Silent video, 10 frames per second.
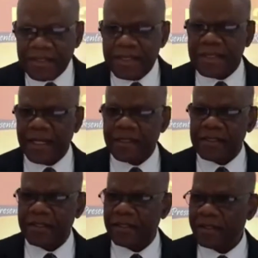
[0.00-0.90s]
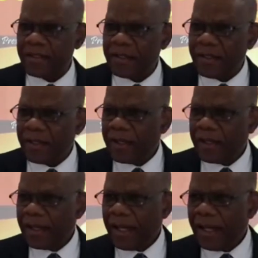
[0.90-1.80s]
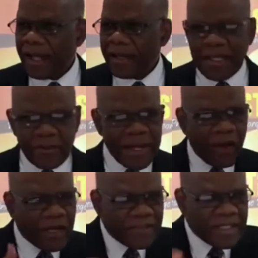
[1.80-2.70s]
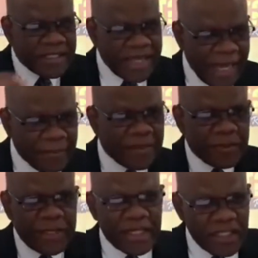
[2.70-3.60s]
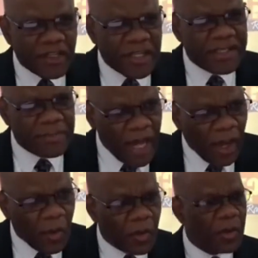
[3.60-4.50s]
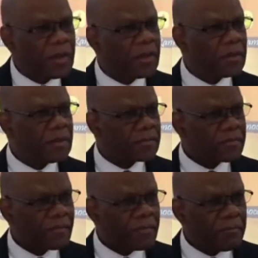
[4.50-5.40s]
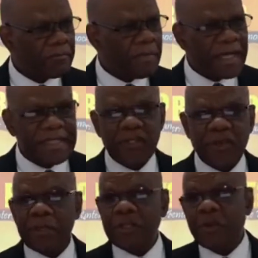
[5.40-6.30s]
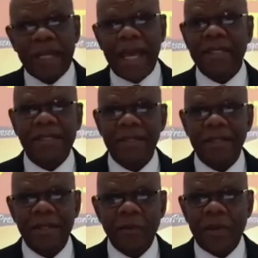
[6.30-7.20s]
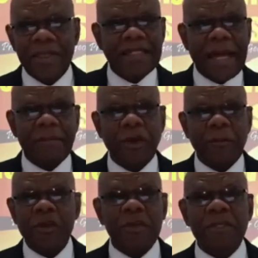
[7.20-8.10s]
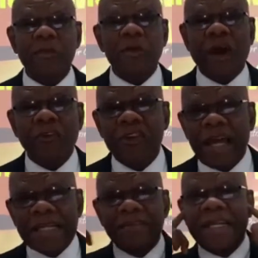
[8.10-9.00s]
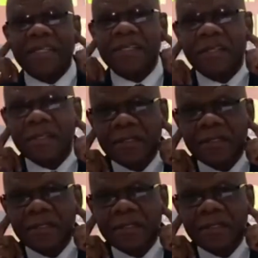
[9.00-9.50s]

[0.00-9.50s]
these things. And that's why God gives us time that we can discuss them now. Because it's going to be too late. When that time comes, you're going to be too hungry. You can't even listen